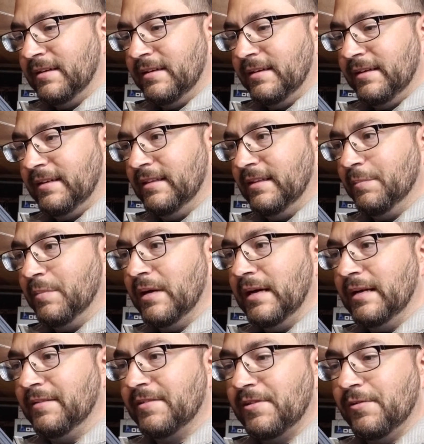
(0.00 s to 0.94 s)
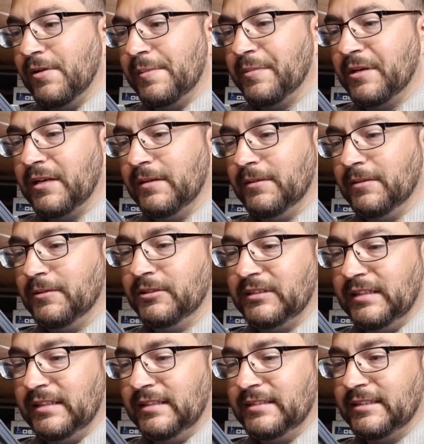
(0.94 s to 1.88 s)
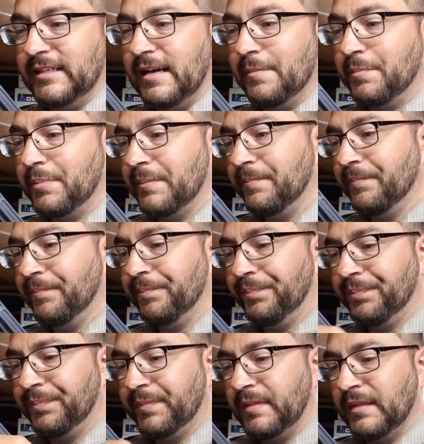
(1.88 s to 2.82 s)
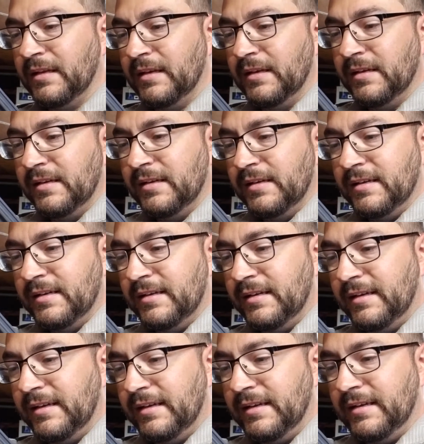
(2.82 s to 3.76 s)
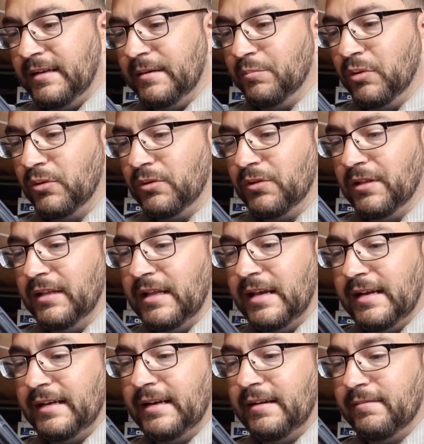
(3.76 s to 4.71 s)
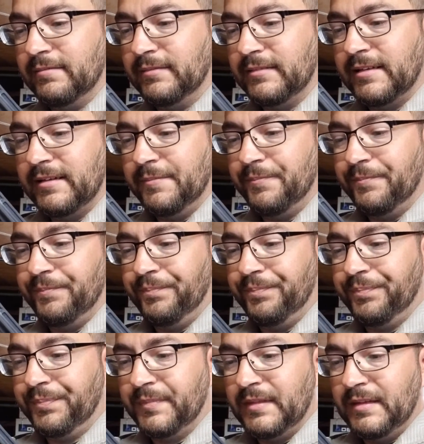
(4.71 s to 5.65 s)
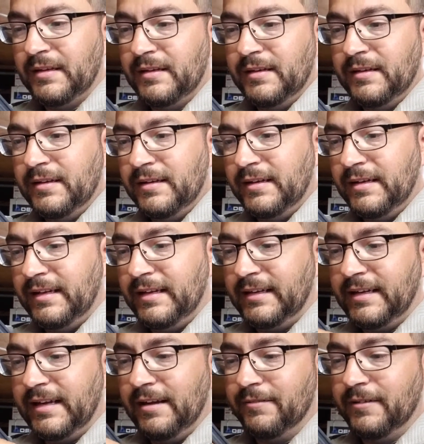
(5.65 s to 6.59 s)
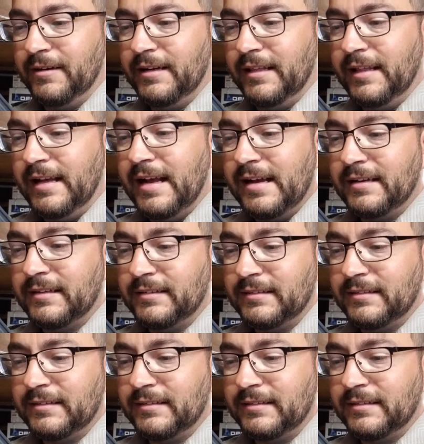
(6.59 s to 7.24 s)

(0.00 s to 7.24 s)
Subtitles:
in the butt. So I'm going to loosen this up and pull the line out and get rid of that.